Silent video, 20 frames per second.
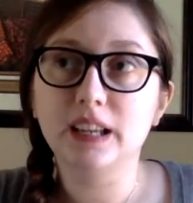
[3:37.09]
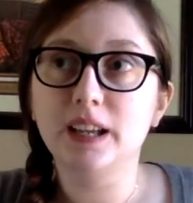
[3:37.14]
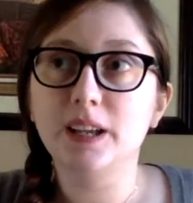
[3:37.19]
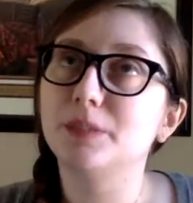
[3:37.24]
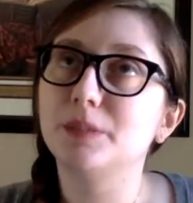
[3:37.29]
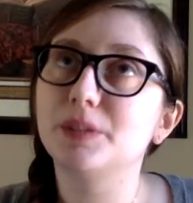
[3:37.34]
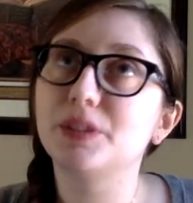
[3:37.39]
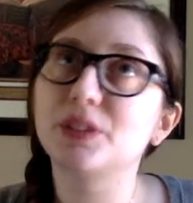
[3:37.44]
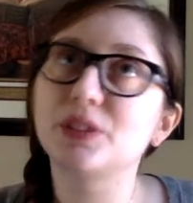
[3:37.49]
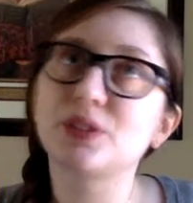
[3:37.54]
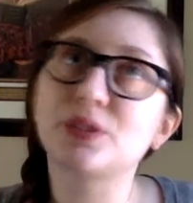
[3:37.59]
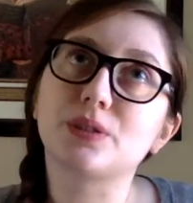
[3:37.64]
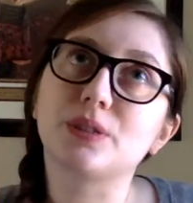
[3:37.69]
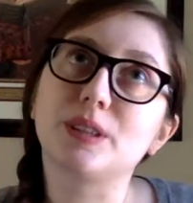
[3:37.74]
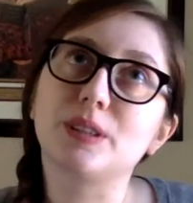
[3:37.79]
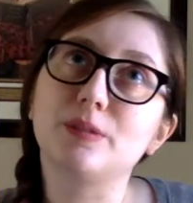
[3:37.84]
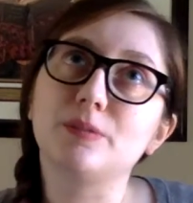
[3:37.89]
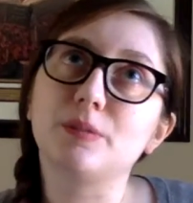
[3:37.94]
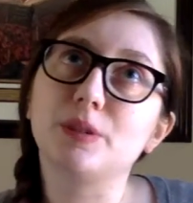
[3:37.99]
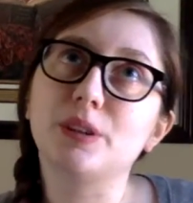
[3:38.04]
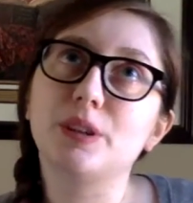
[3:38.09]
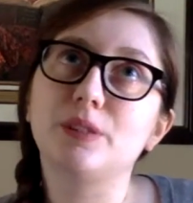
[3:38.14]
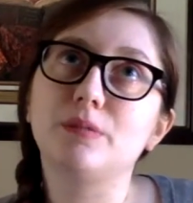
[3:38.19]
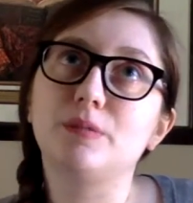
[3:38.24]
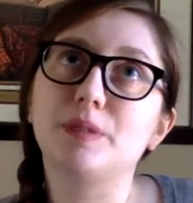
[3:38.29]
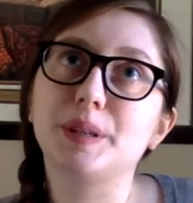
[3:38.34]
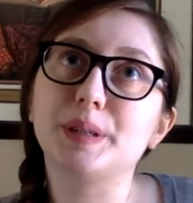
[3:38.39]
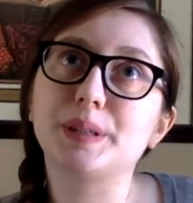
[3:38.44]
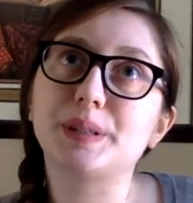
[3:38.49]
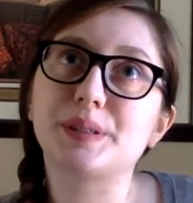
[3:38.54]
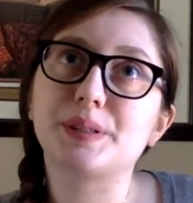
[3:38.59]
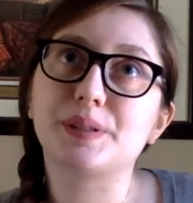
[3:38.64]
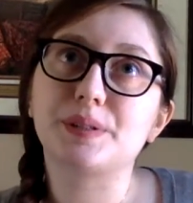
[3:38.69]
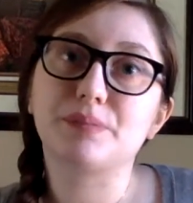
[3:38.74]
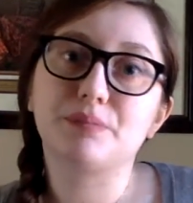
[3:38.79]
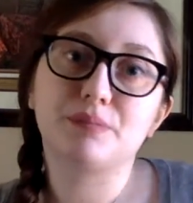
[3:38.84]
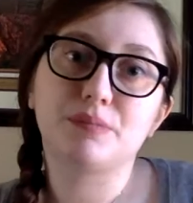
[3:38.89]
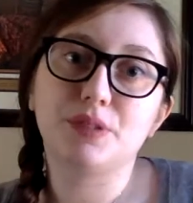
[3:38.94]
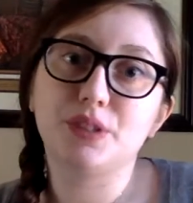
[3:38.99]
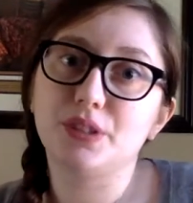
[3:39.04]
Mrs. Greenwood was,
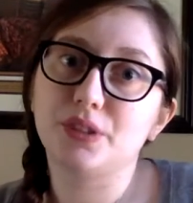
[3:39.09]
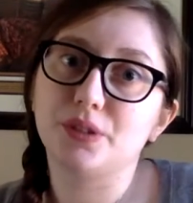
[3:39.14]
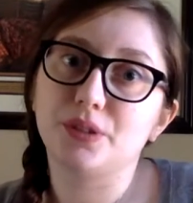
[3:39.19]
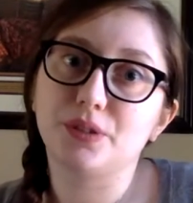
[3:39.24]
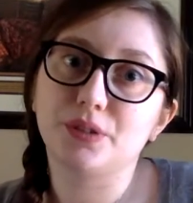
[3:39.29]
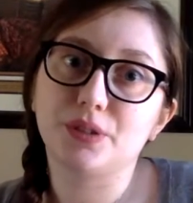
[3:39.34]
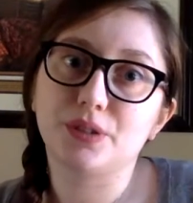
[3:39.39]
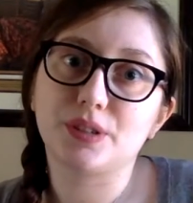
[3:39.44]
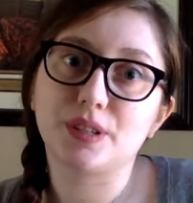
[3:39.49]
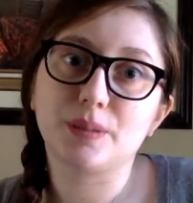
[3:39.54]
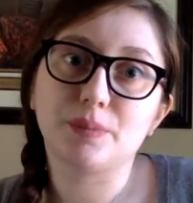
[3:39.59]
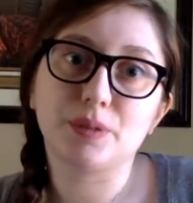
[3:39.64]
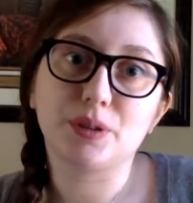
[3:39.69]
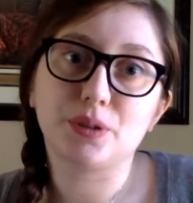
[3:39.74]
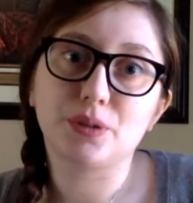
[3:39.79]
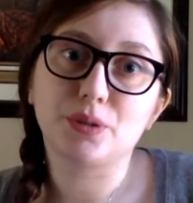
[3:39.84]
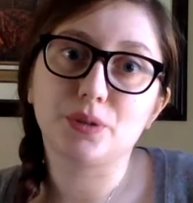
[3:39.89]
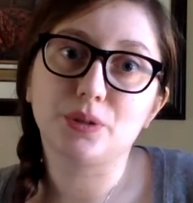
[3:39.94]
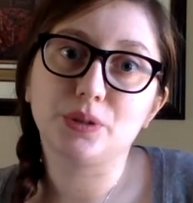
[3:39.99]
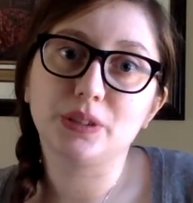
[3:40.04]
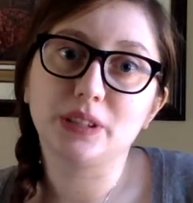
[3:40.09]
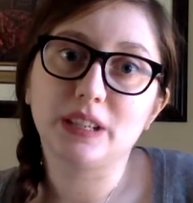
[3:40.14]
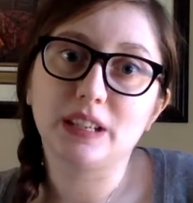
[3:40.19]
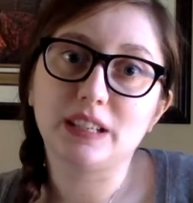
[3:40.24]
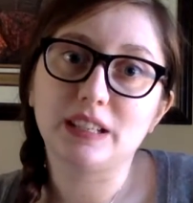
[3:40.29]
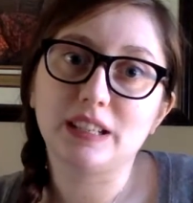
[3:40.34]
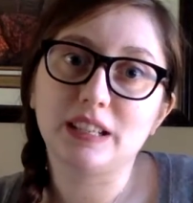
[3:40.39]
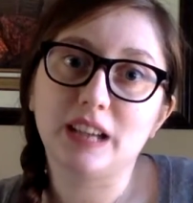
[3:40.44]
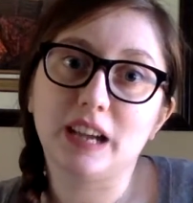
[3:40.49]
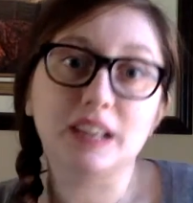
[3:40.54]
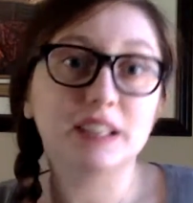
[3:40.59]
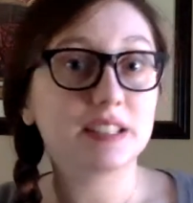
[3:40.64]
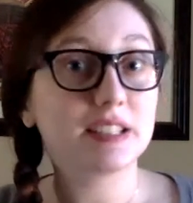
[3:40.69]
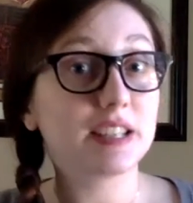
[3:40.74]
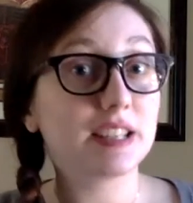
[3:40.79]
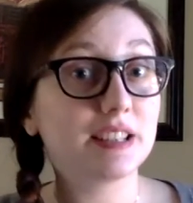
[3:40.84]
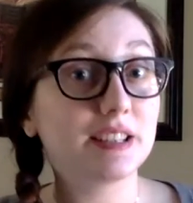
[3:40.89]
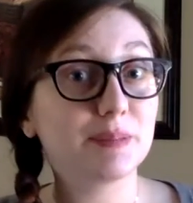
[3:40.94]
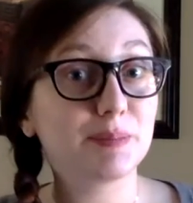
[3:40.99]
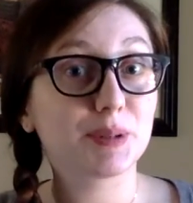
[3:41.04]
you know, your typical old lady. I
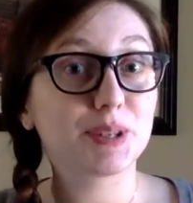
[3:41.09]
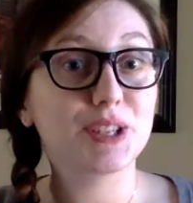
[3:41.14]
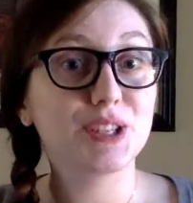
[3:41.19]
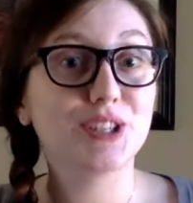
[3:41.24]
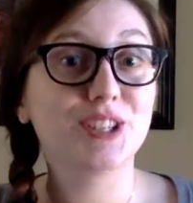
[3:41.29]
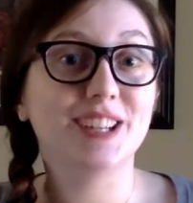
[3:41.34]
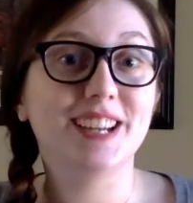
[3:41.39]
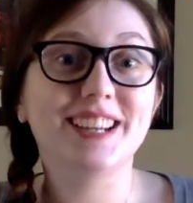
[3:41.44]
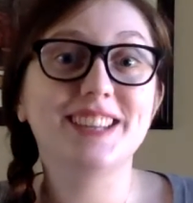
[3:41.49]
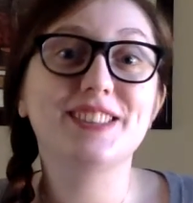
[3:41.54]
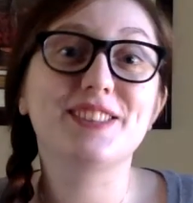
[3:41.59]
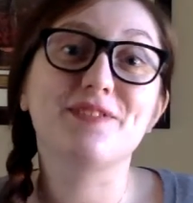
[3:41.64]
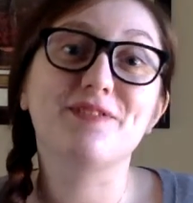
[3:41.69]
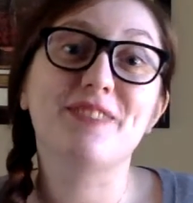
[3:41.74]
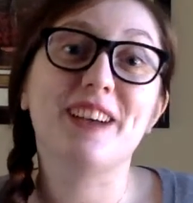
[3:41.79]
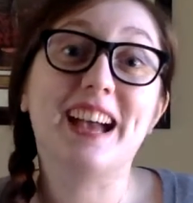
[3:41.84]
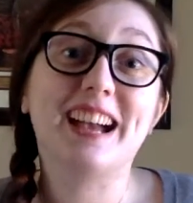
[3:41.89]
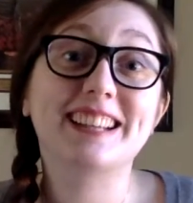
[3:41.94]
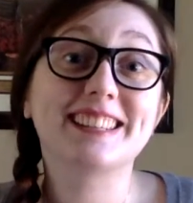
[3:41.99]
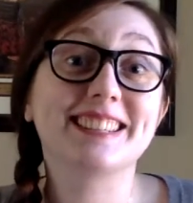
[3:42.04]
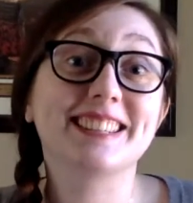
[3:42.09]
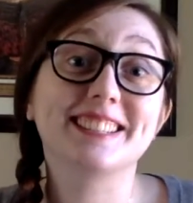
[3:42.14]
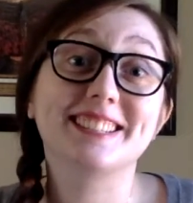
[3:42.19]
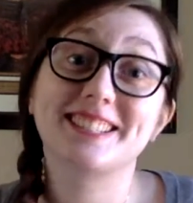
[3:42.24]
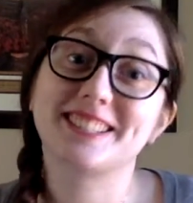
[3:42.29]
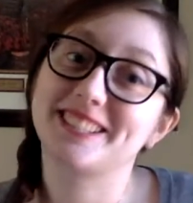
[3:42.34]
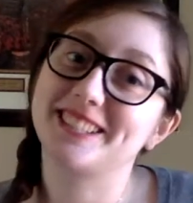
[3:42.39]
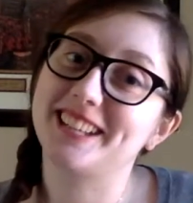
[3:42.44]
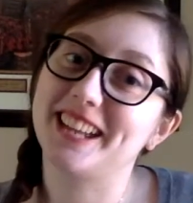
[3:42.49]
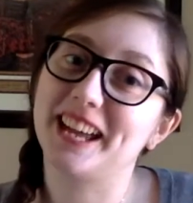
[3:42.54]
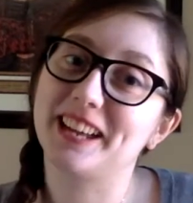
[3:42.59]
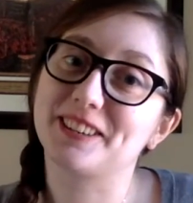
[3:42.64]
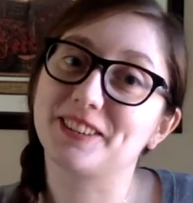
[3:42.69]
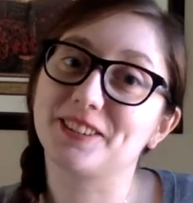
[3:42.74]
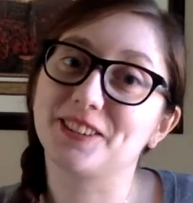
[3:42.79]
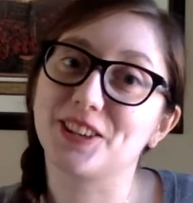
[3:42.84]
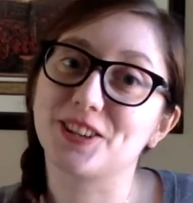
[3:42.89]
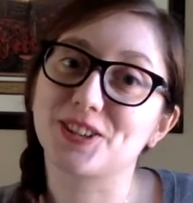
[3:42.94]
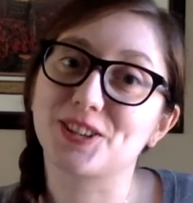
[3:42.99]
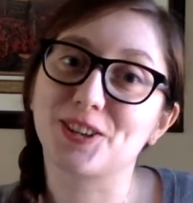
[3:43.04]
did appreciate the fact that she had a
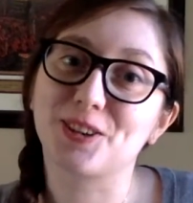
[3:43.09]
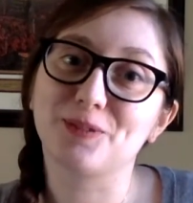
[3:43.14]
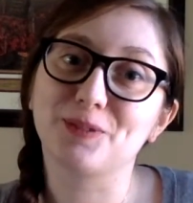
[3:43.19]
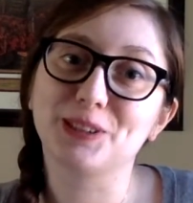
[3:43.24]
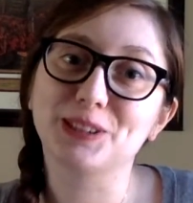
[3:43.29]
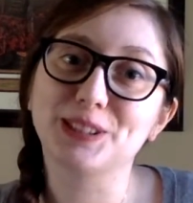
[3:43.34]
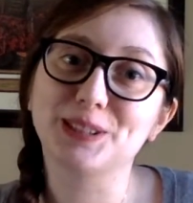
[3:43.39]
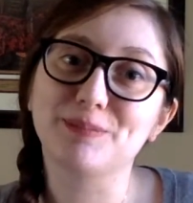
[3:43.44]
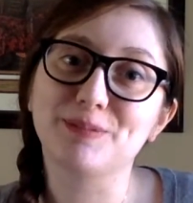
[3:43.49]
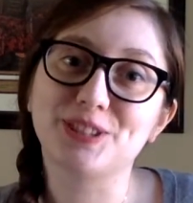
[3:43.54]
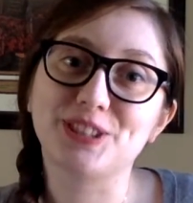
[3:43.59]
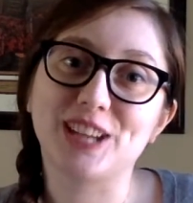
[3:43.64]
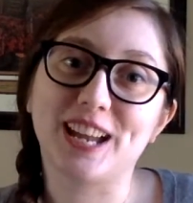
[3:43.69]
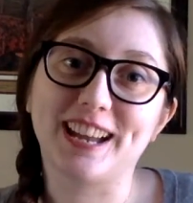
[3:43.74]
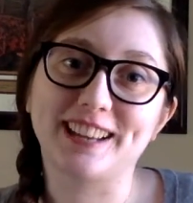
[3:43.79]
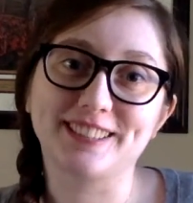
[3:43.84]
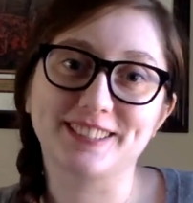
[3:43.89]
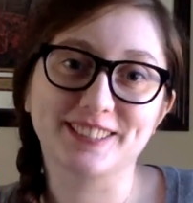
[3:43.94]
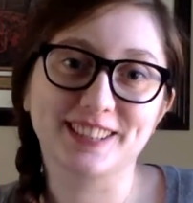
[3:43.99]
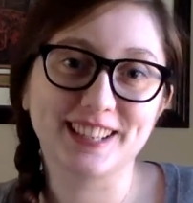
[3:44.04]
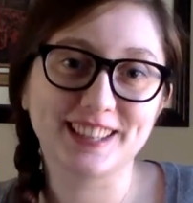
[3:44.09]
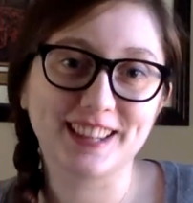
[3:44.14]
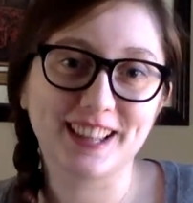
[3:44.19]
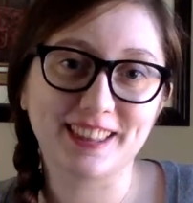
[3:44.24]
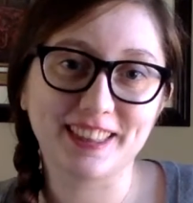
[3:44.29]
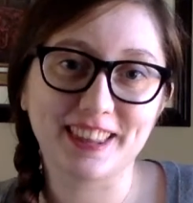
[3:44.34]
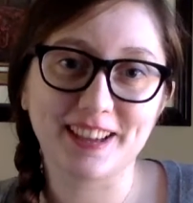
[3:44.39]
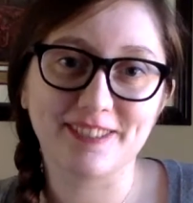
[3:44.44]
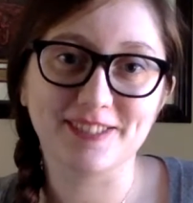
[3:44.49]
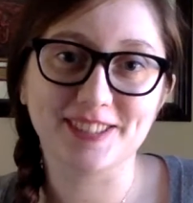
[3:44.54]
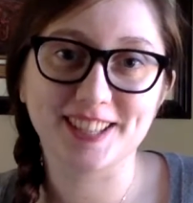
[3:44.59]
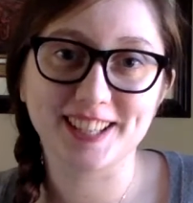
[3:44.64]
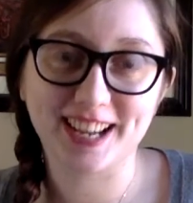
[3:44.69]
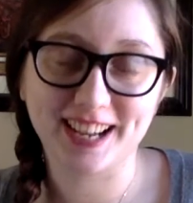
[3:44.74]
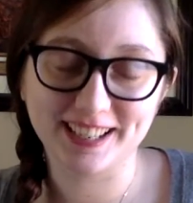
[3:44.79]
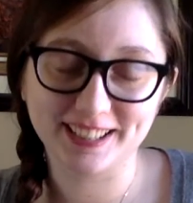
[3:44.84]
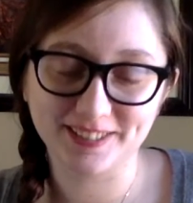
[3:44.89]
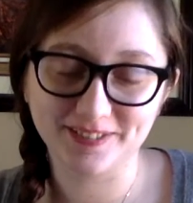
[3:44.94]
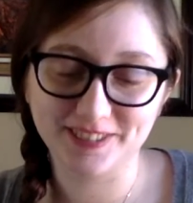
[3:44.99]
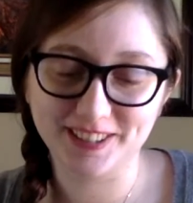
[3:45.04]
crush on William Shatner. I thought that was
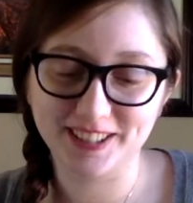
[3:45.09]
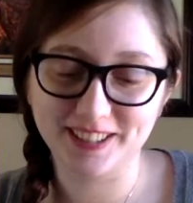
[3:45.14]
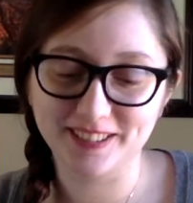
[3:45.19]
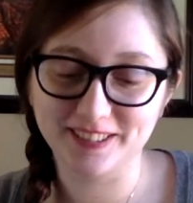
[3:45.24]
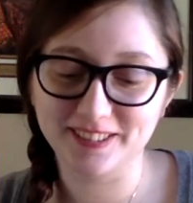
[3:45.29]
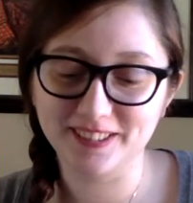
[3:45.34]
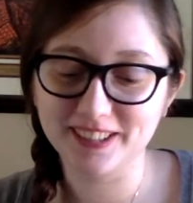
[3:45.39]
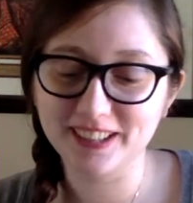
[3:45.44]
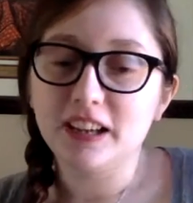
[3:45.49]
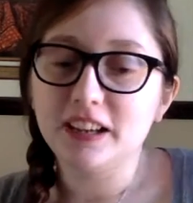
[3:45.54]
kind of cute.